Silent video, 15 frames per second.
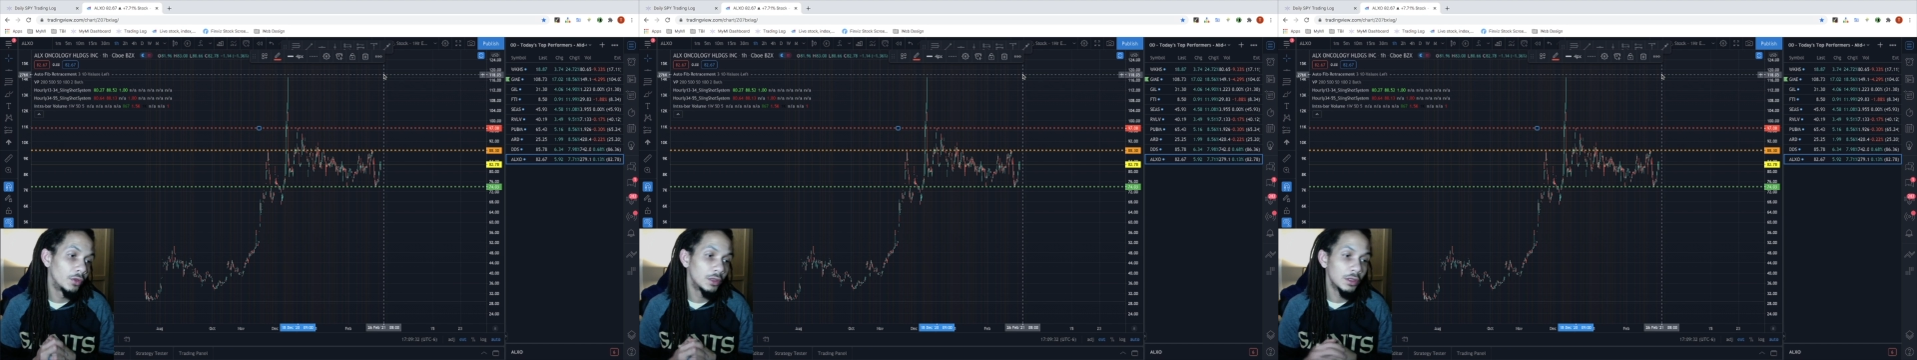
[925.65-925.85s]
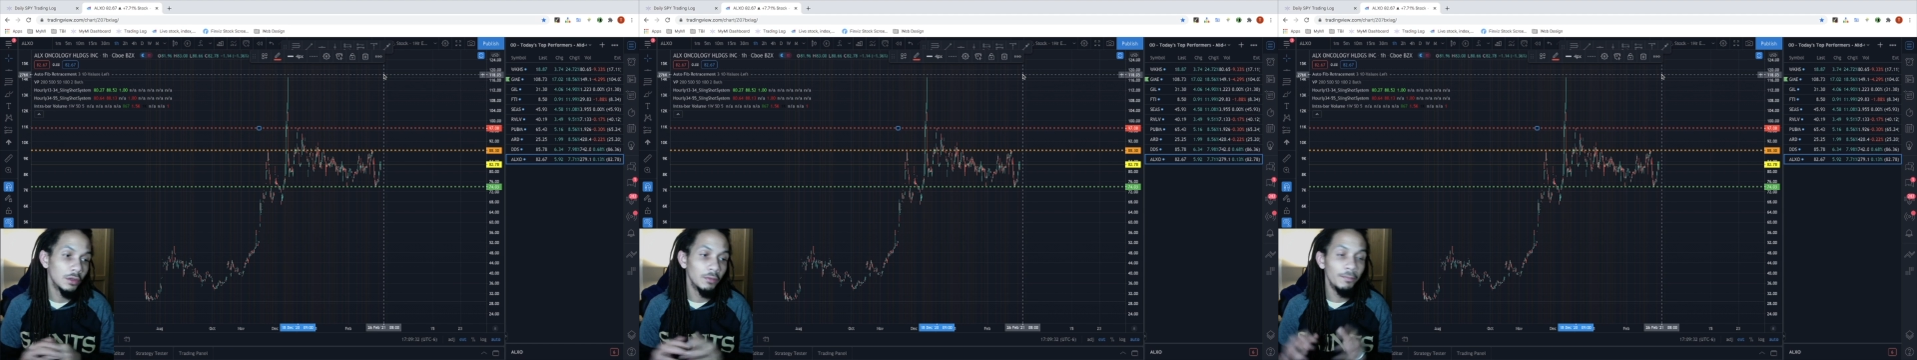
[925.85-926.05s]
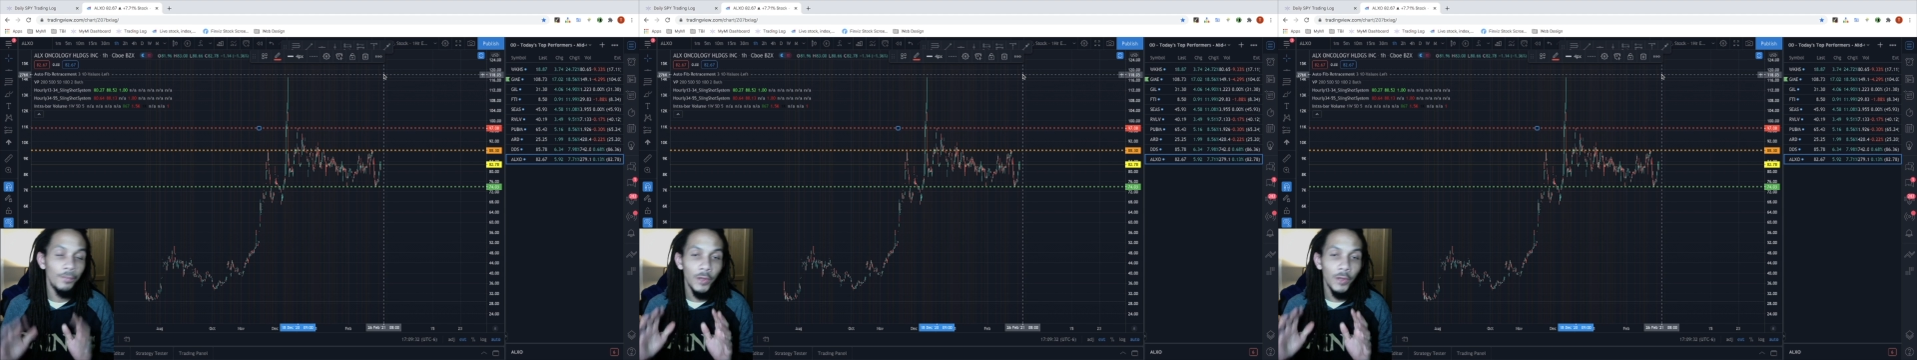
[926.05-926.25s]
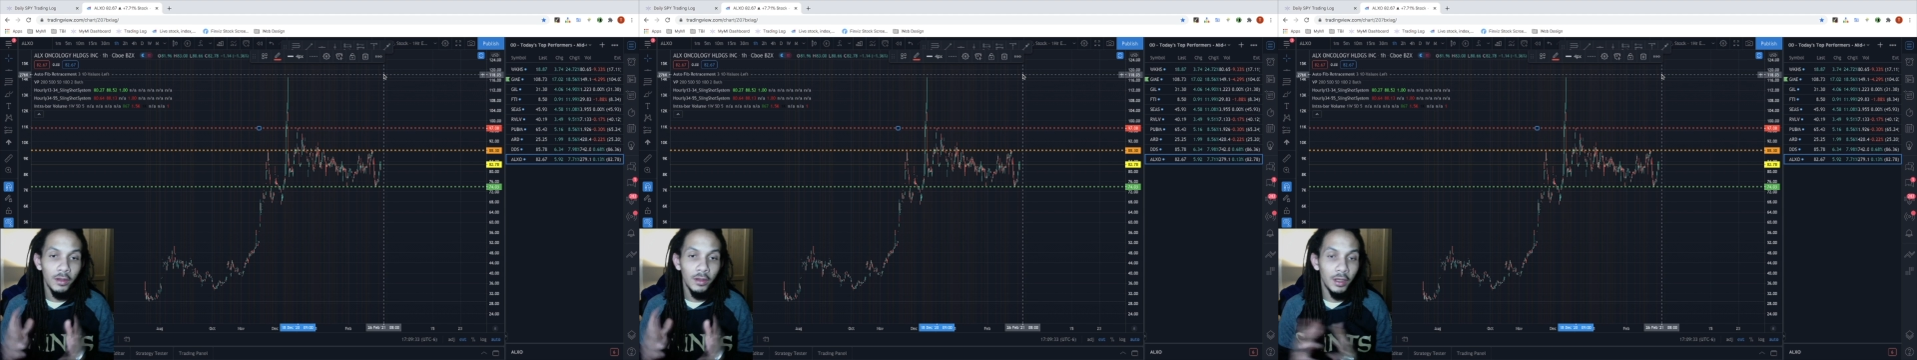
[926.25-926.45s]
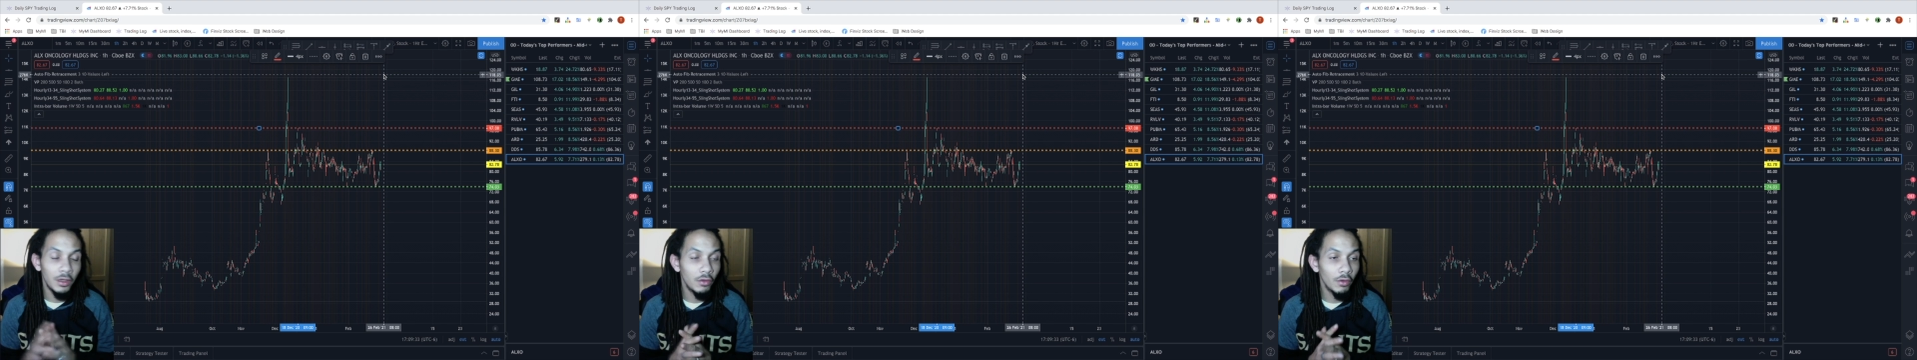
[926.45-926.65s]
So
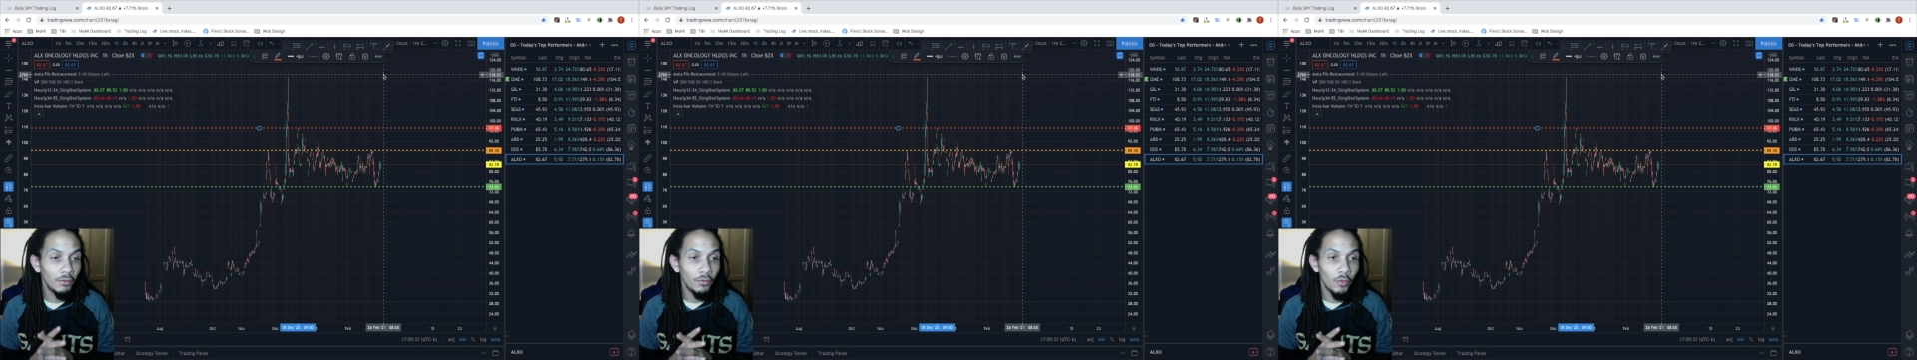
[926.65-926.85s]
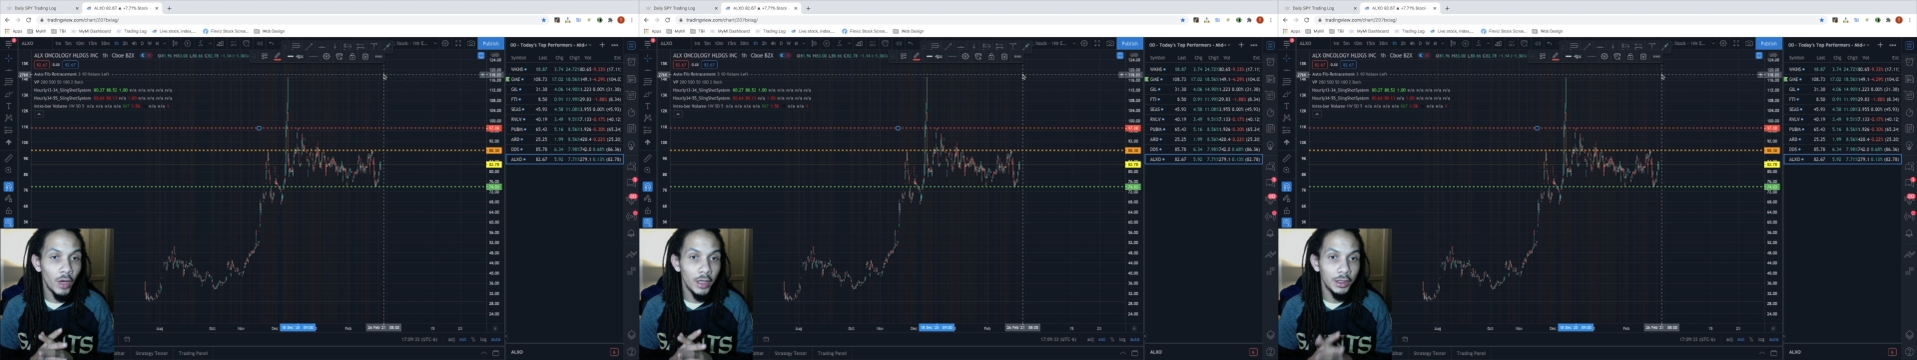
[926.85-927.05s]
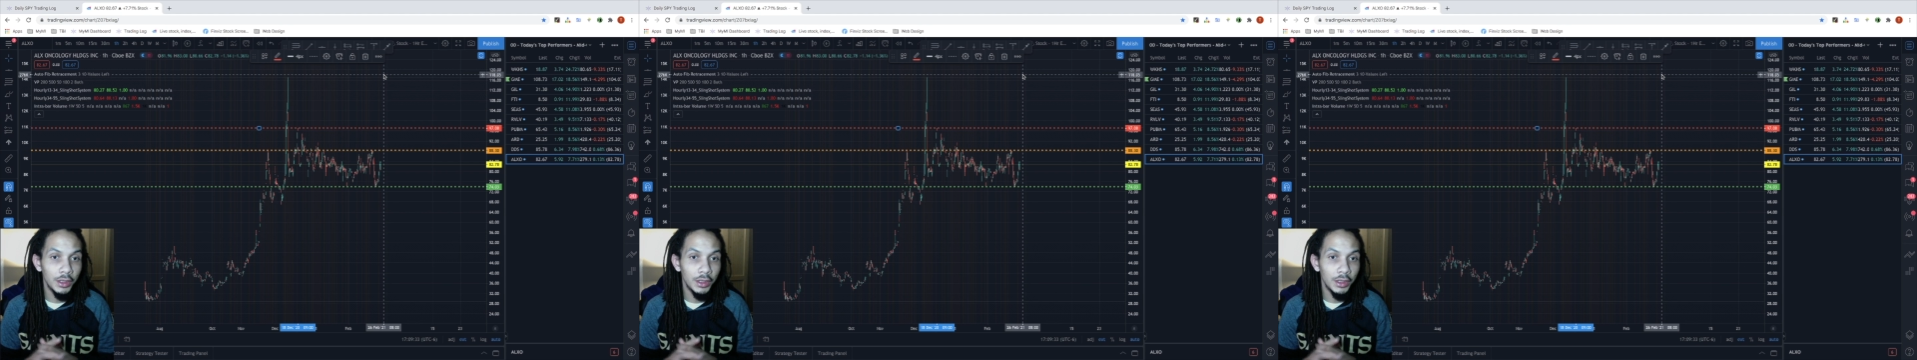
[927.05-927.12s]
thank you all for watching.